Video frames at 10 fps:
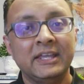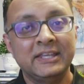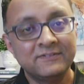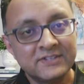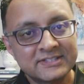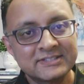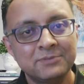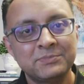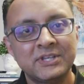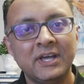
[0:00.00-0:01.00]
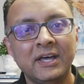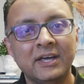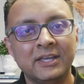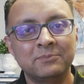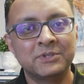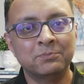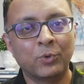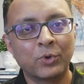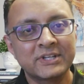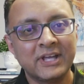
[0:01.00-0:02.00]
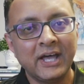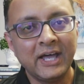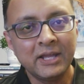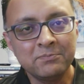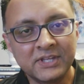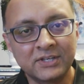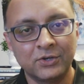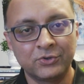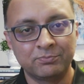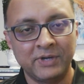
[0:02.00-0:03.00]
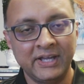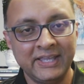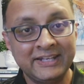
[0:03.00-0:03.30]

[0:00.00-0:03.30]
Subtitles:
Give it some time. The more time that goes by,